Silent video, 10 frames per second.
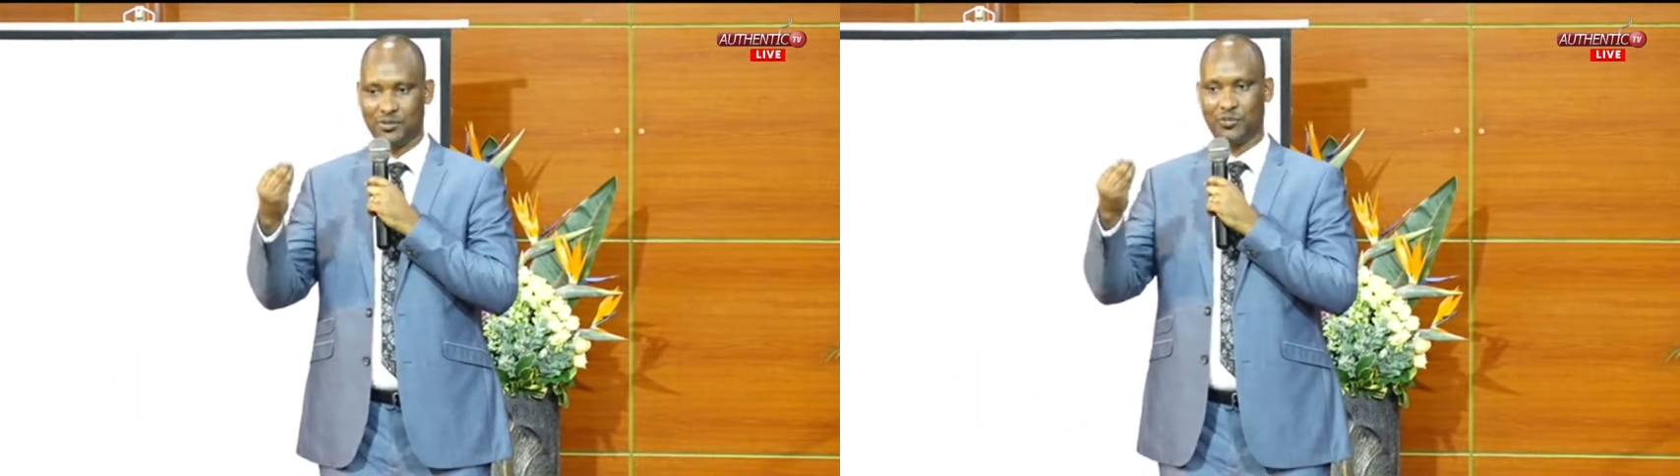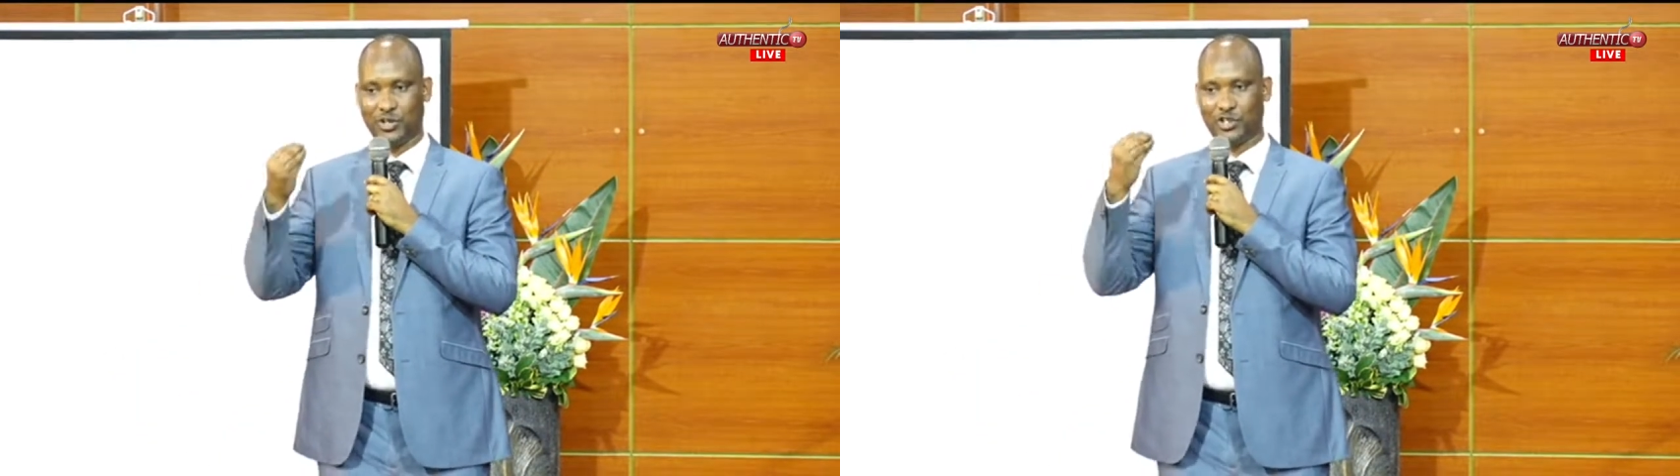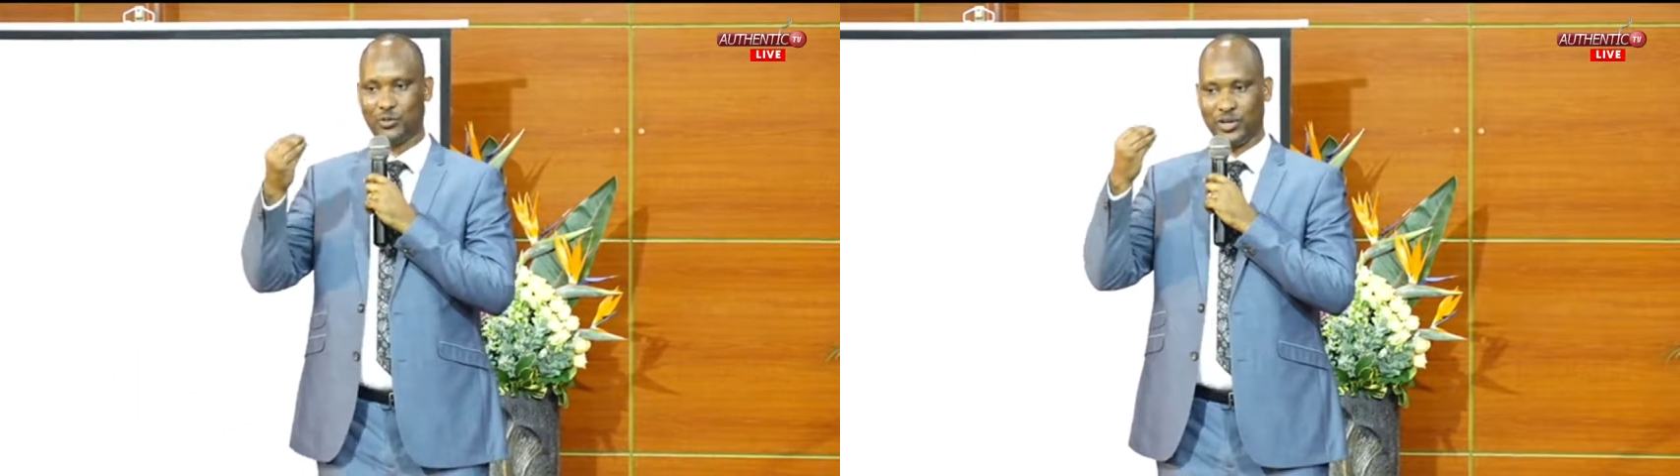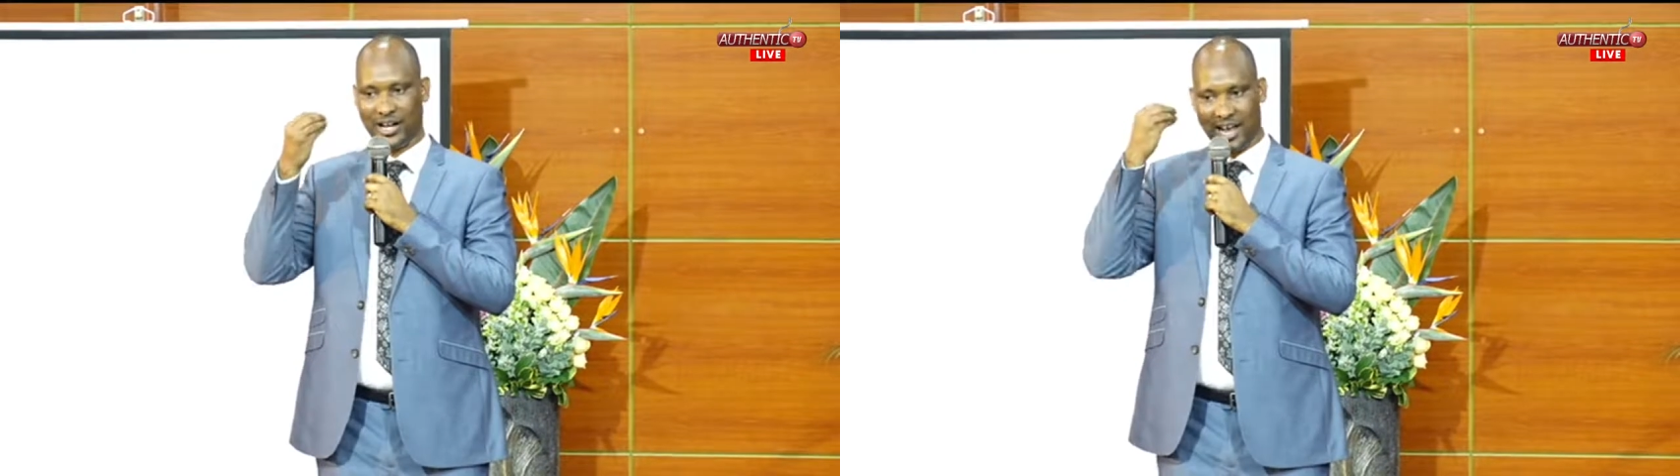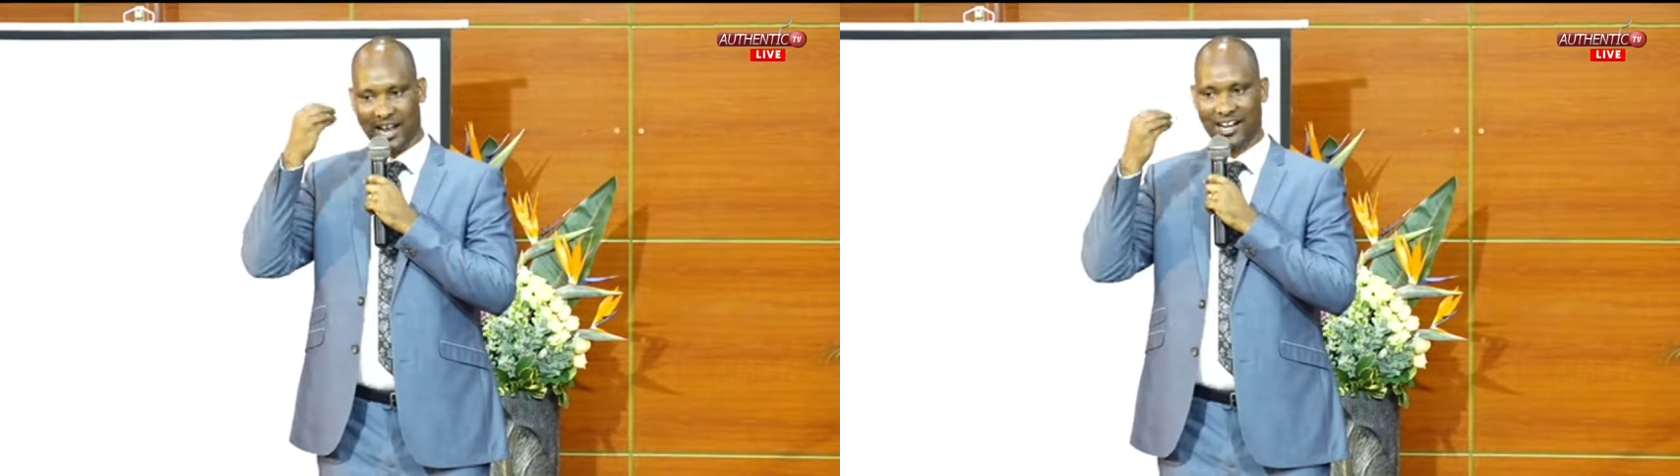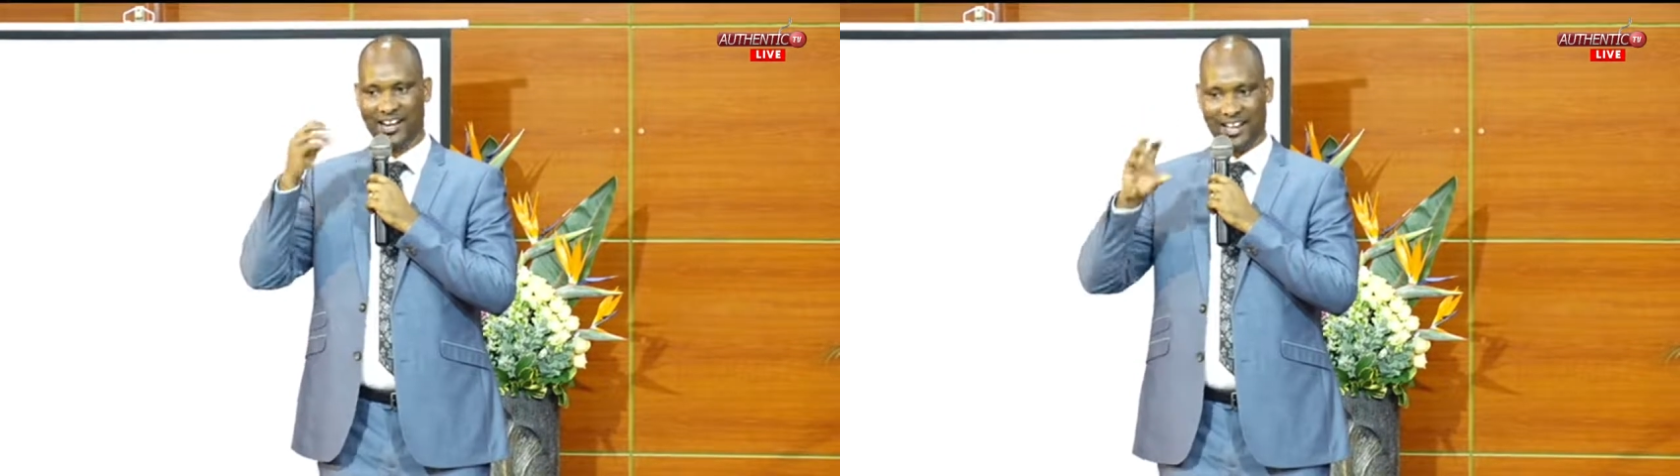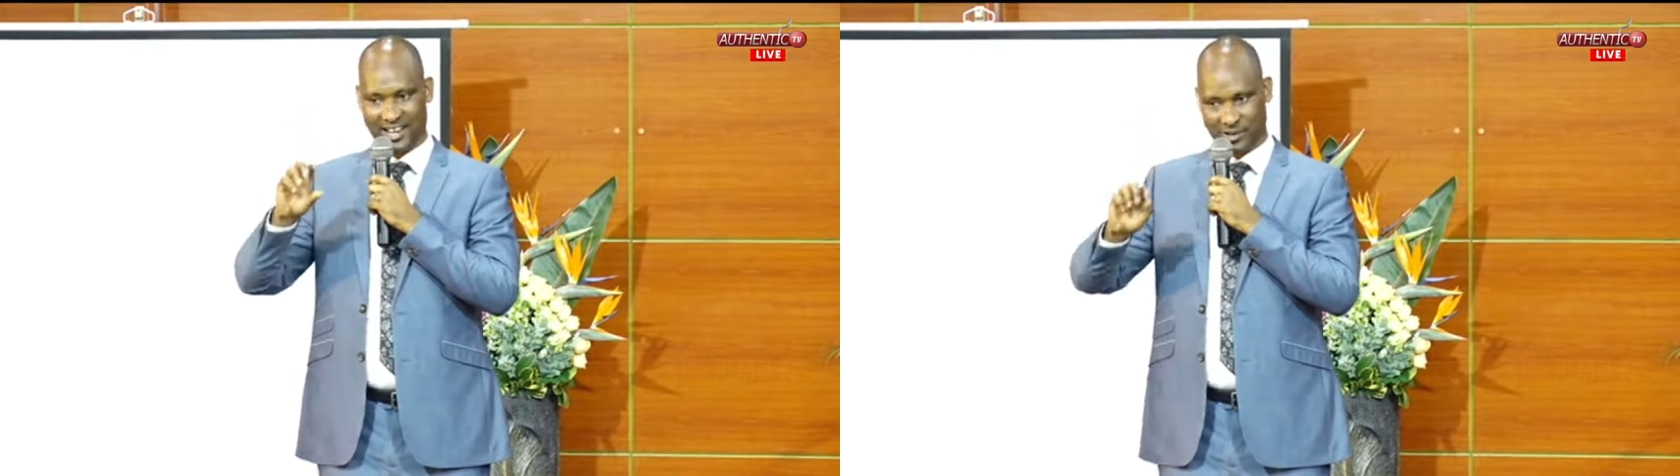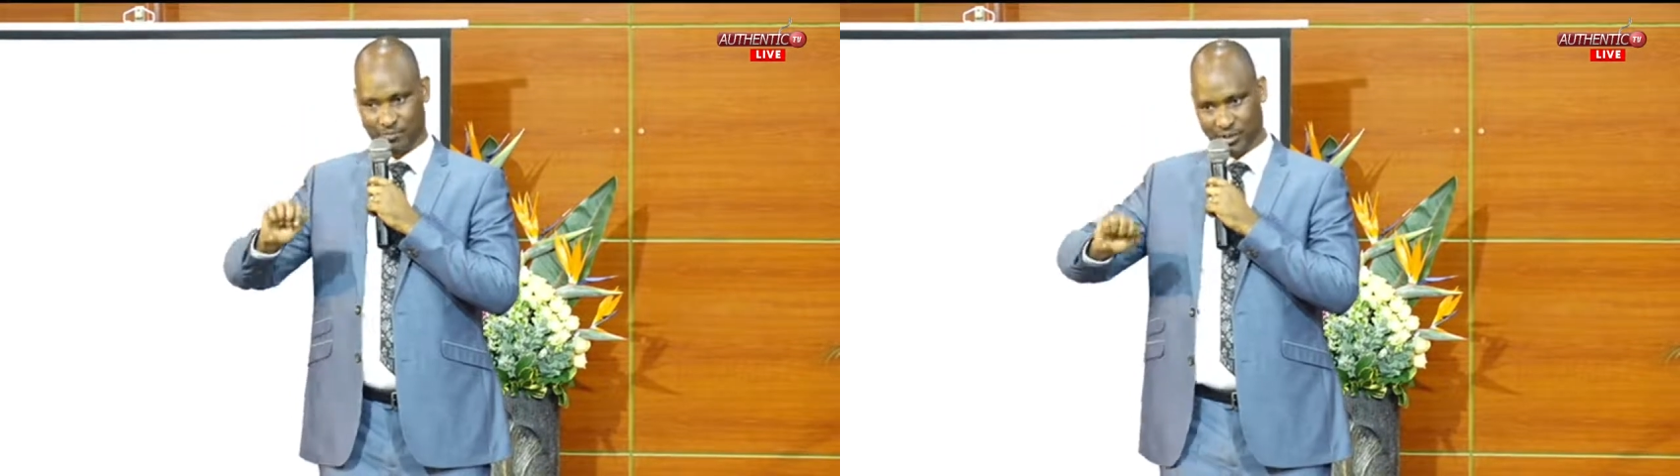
what we learn and